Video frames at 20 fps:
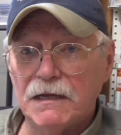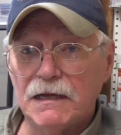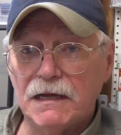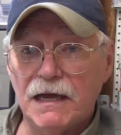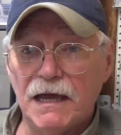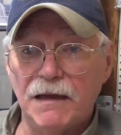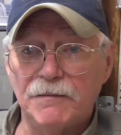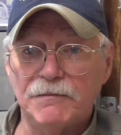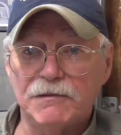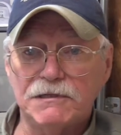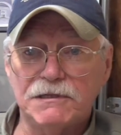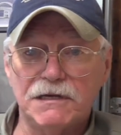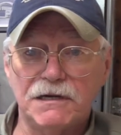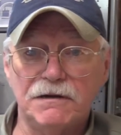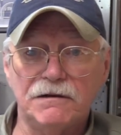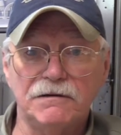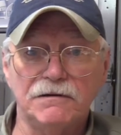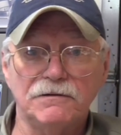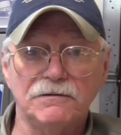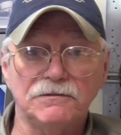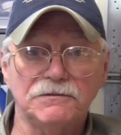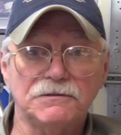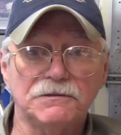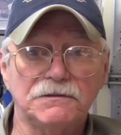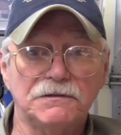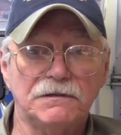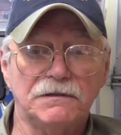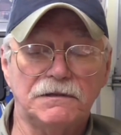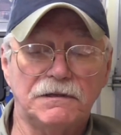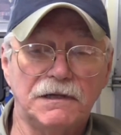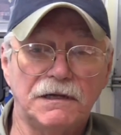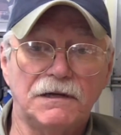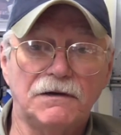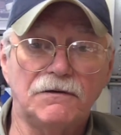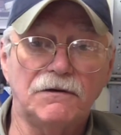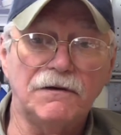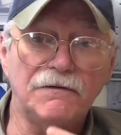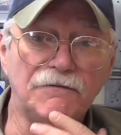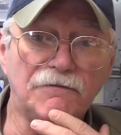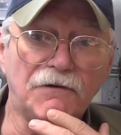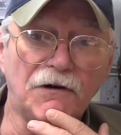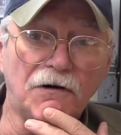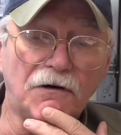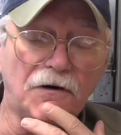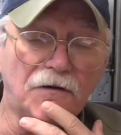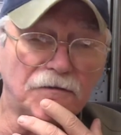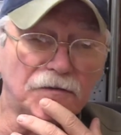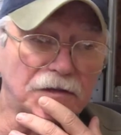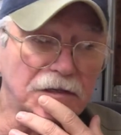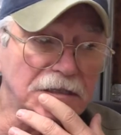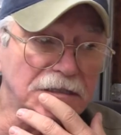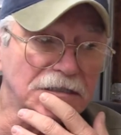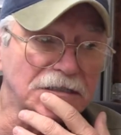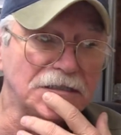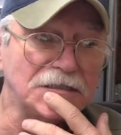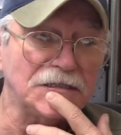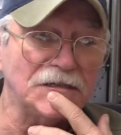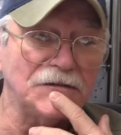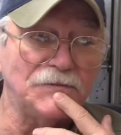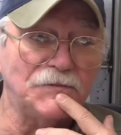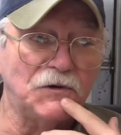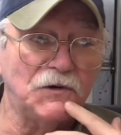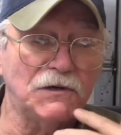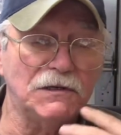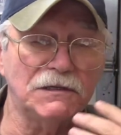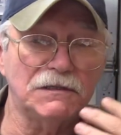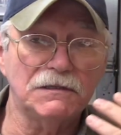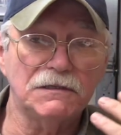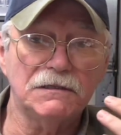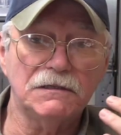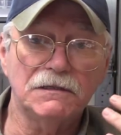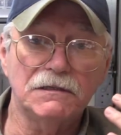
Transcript: and materials that are involved in someone